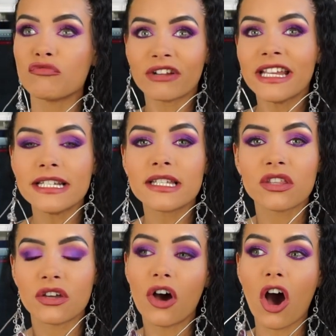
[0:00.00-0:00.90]
read
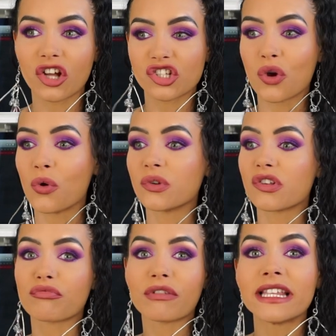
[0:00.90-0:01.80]
the articles
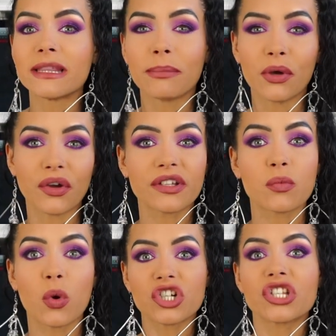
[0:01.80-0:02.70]
read the
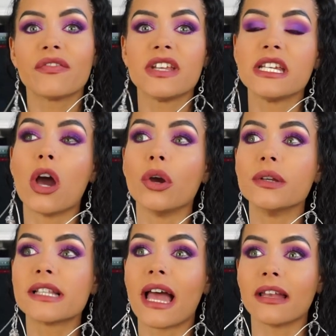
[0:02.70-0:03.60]
books watch the
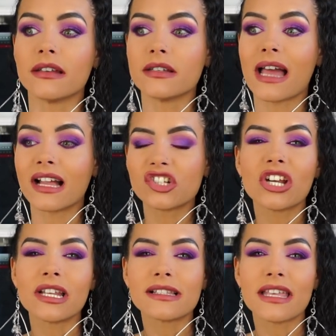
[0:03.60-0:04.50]
videos and
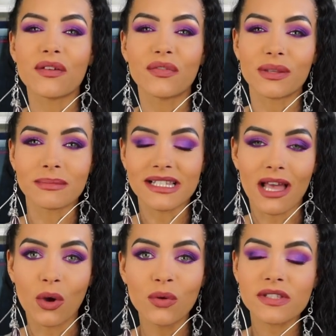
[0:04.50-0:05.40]
actually see it for
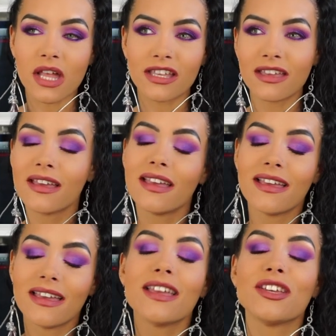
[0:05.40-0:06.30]
themselves like
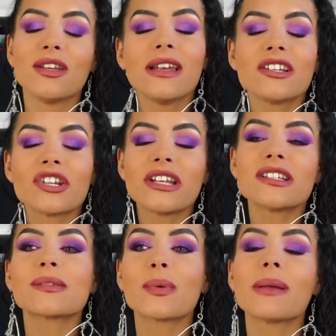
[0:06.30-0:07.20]
you literally
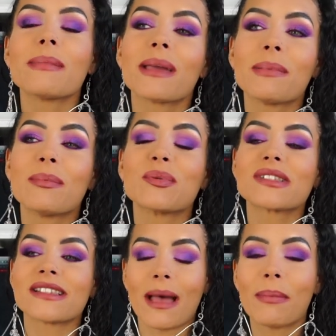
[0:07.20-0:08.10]
just want to make people
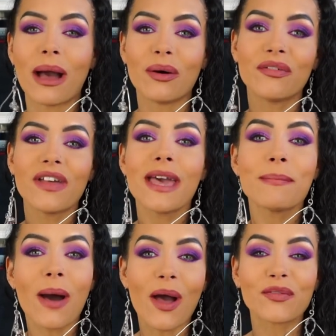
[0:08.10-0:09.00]
snap out of it
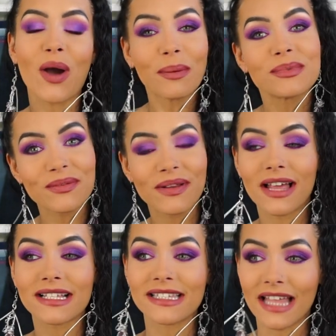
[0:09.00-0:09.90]
but i've come to
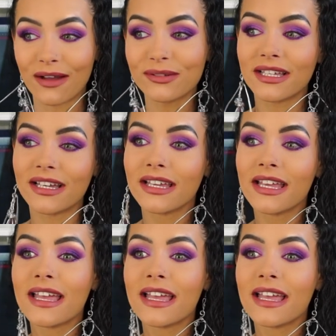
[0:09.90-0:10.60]
realize now that